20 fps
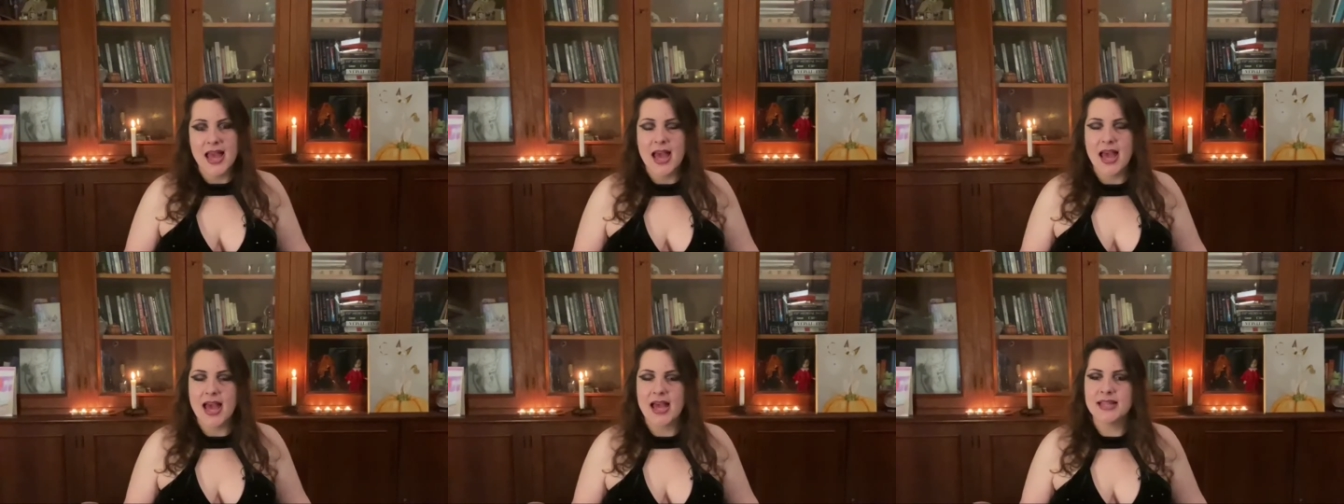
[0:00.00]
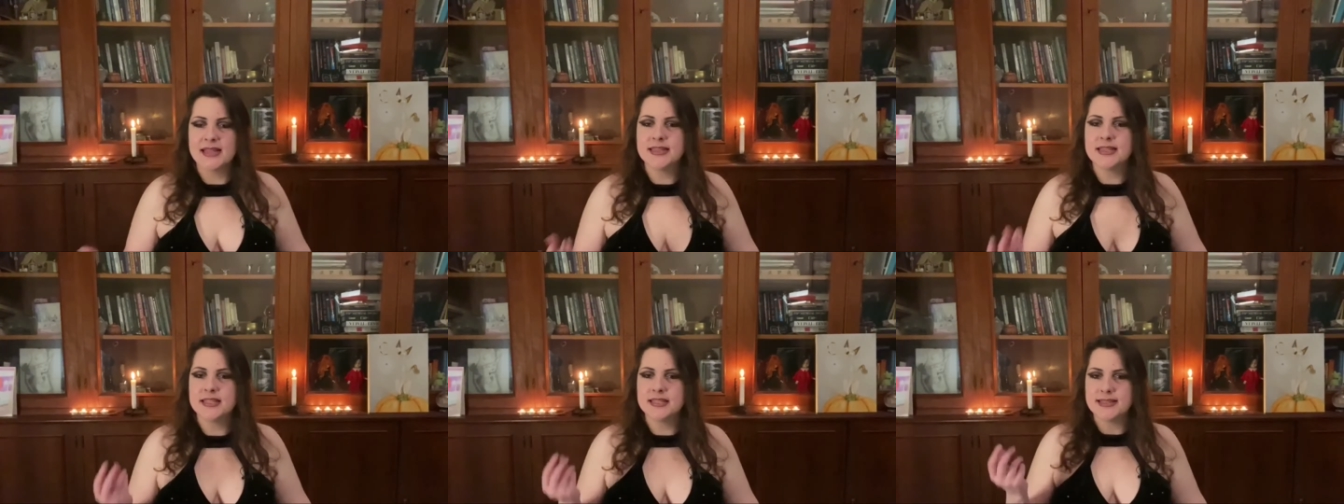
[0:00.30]

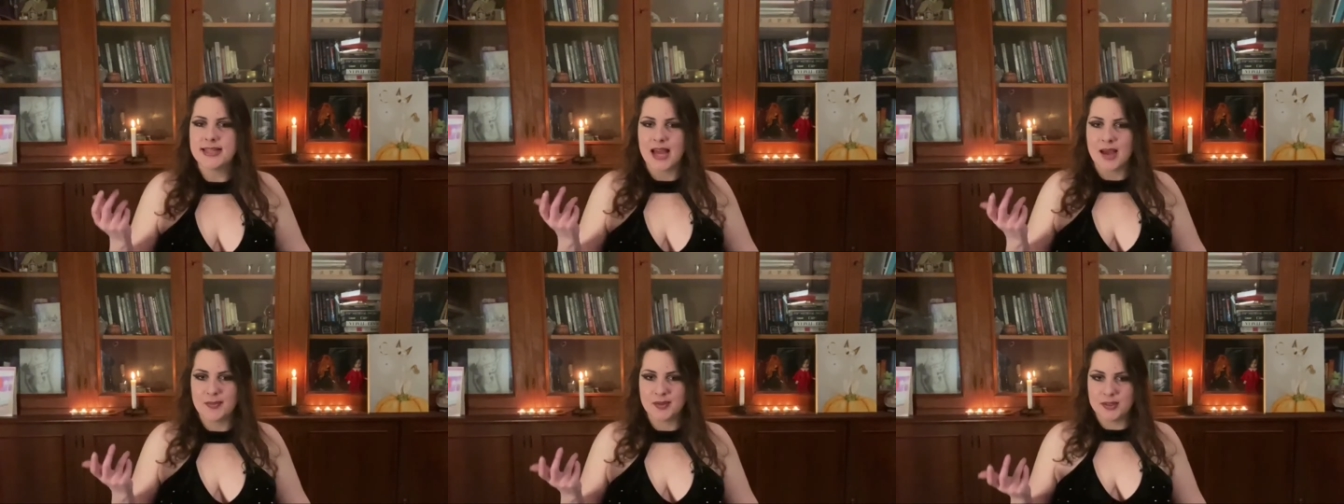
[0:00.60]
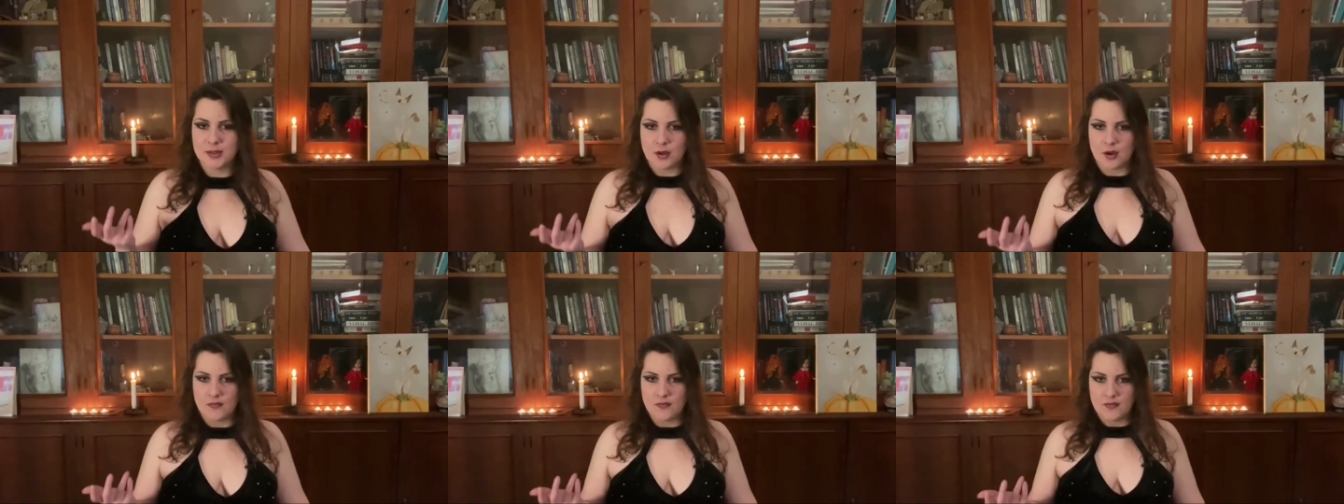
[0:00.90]
and the
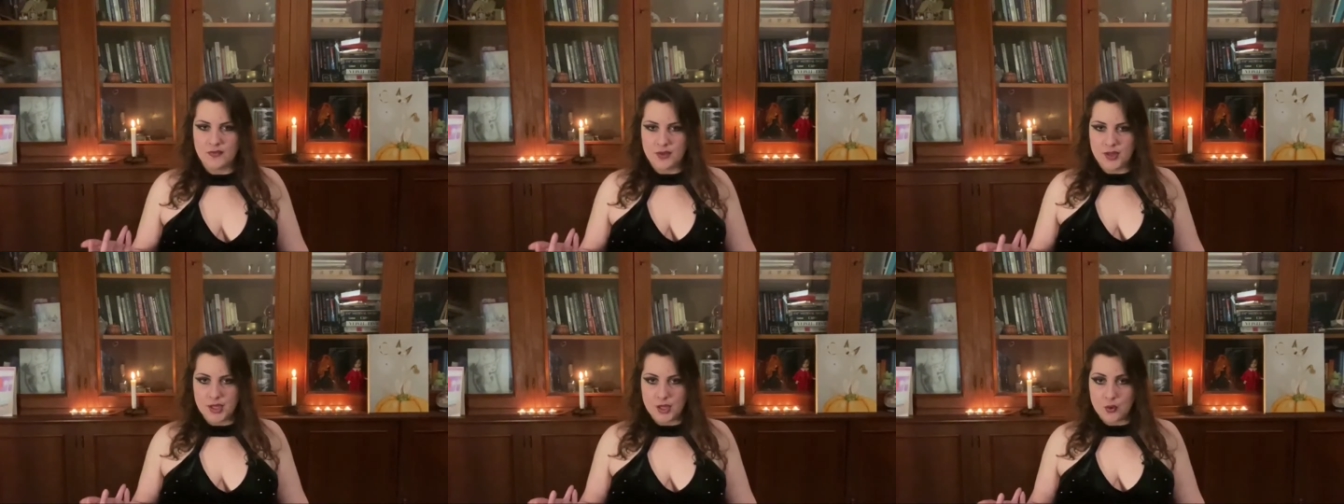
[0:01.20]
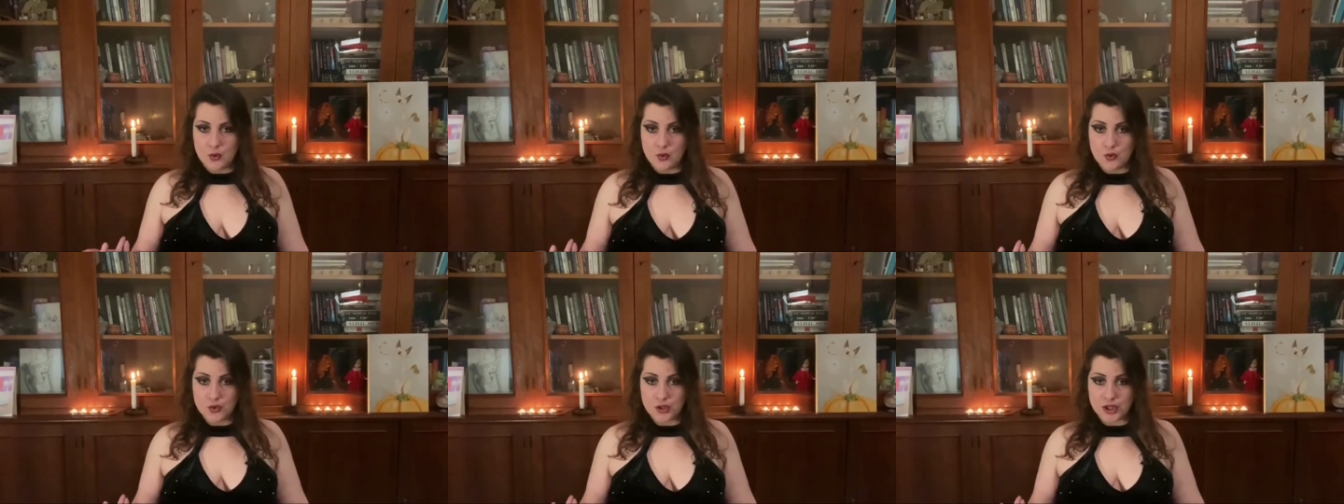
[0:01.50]
depth of the
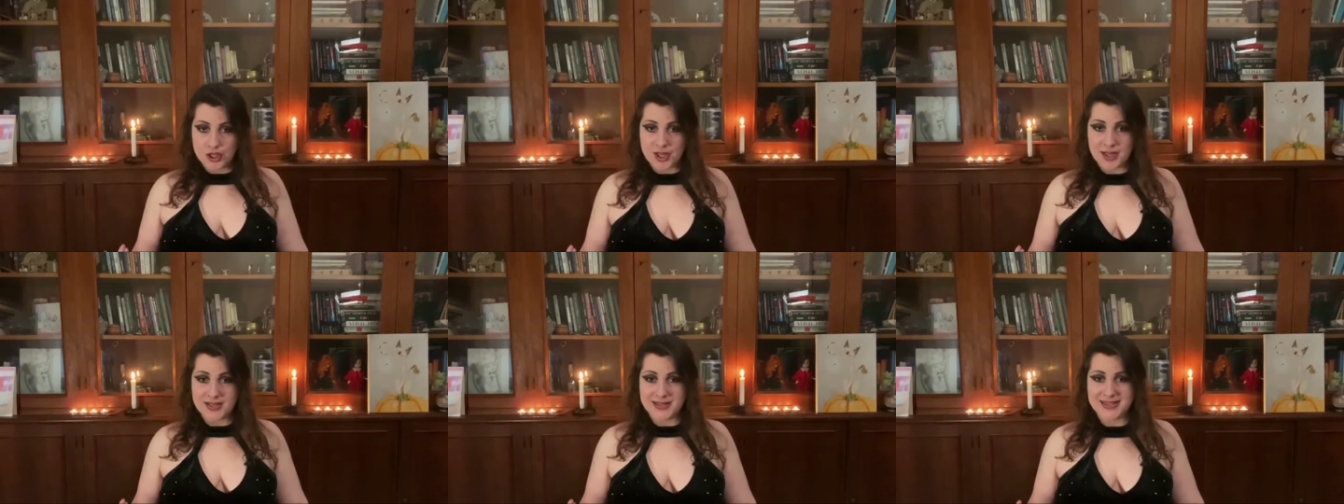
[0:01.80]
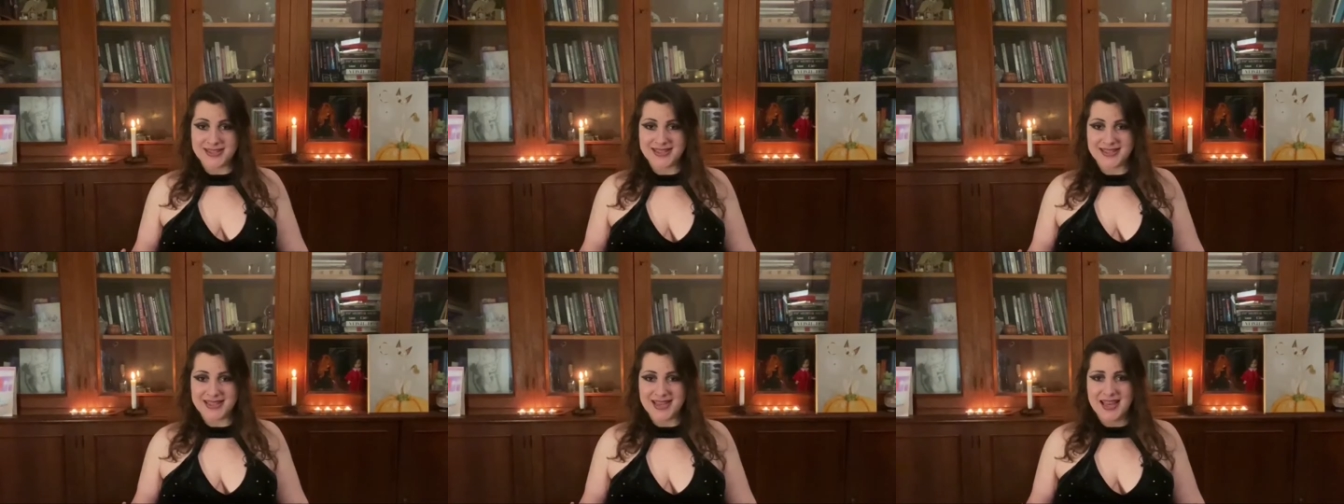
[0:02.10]

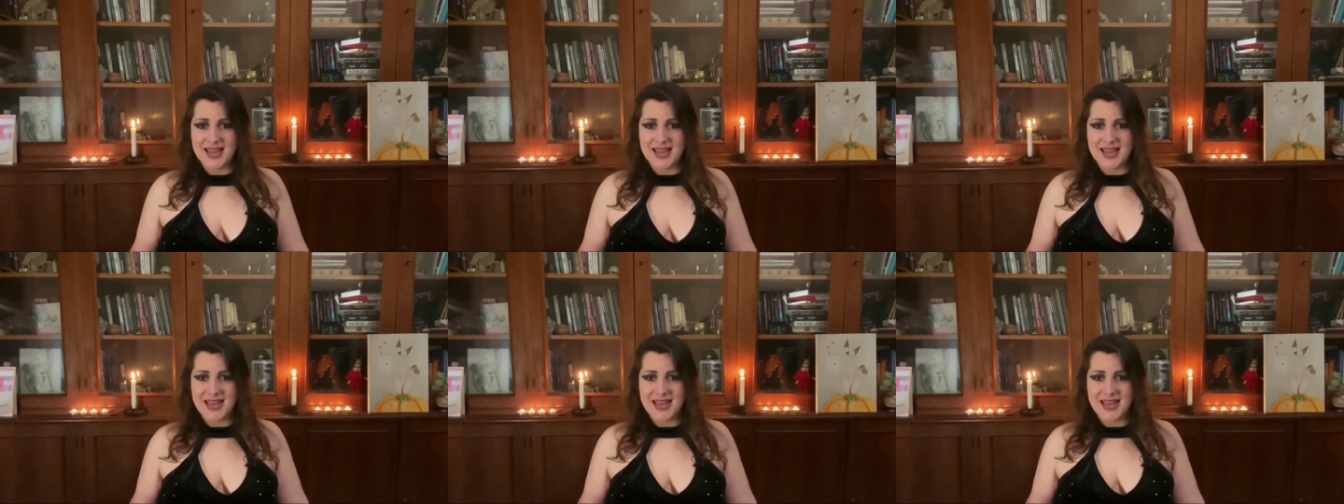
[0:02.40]
oceans.